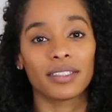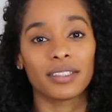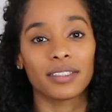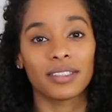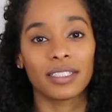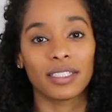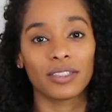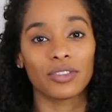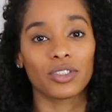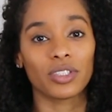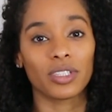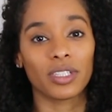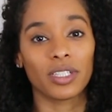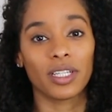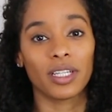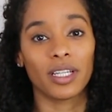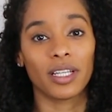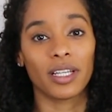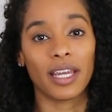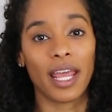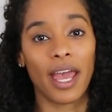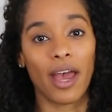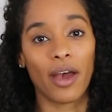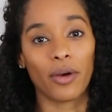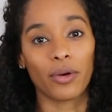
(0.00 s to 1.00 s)

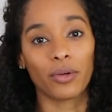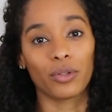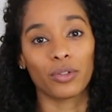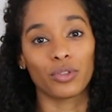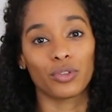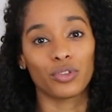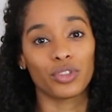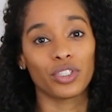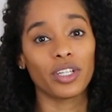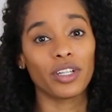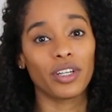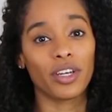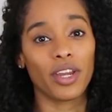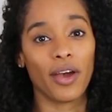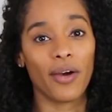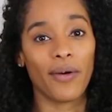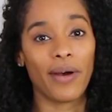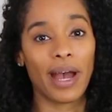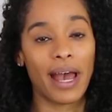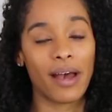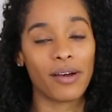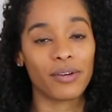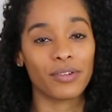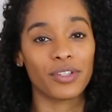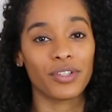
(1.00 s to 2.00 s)
essentially now you should know
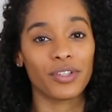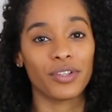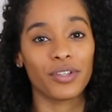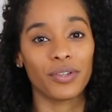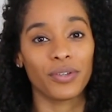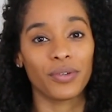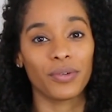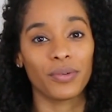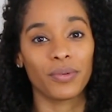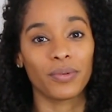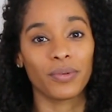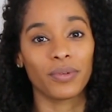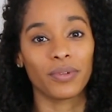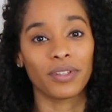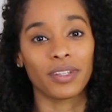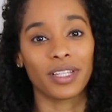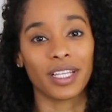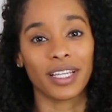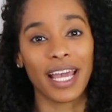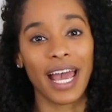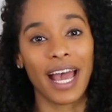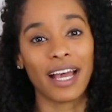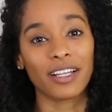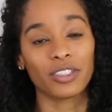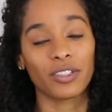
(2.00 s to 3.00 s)
how to do the
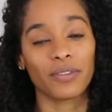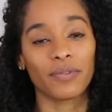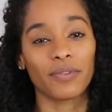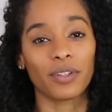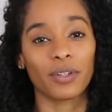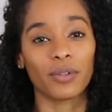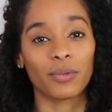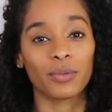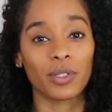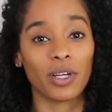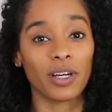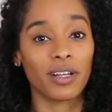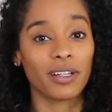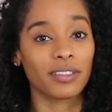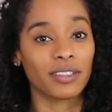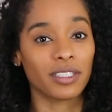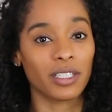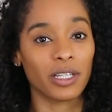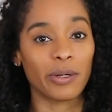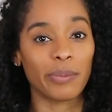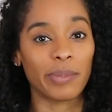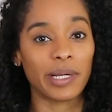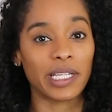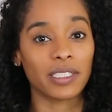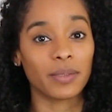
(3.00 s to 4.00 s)
cash envelopes on a
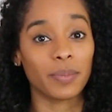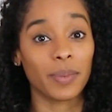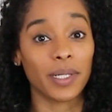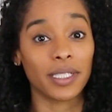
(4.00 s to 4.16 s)
zero-based